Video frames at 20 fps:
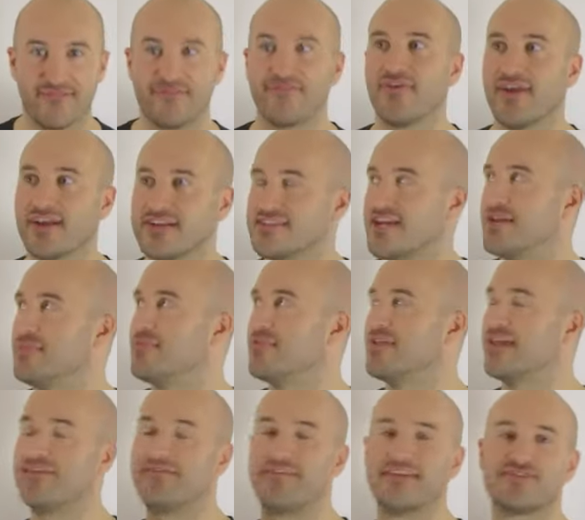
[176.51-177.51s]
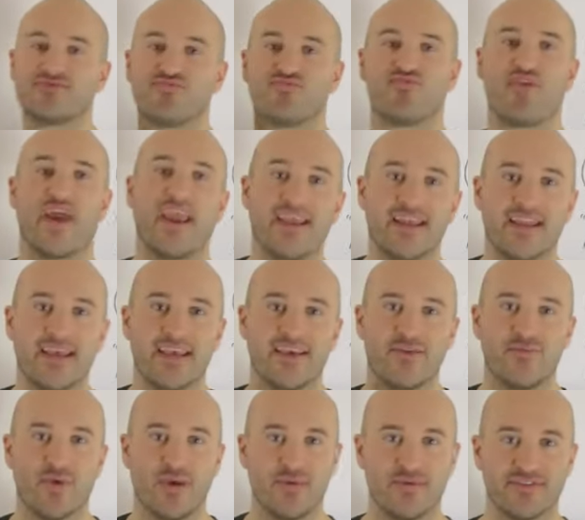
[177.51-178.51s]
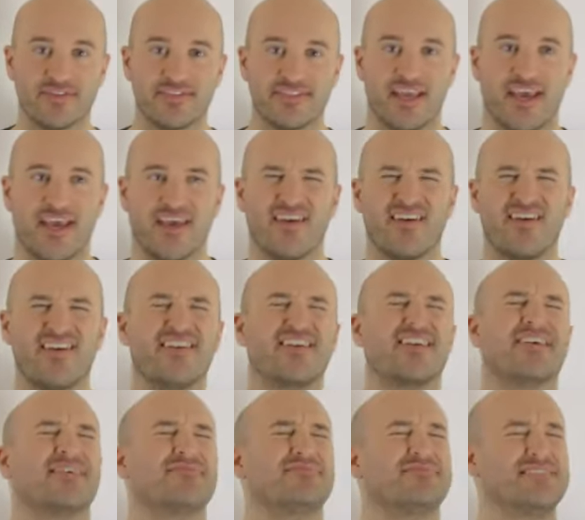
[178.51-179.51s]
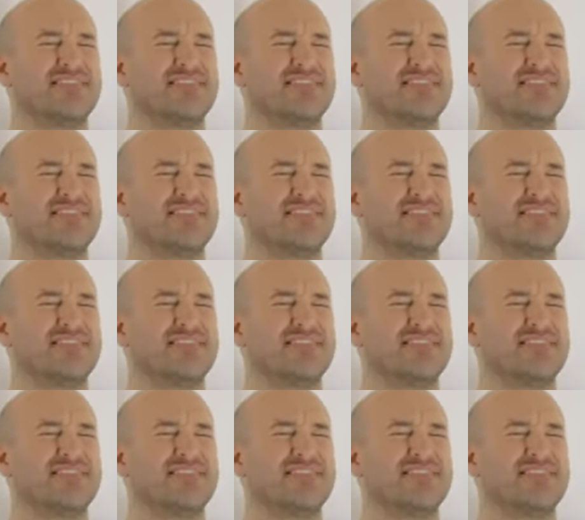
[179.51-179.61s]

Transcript: For example, if it's raining, we will say, oh, I'm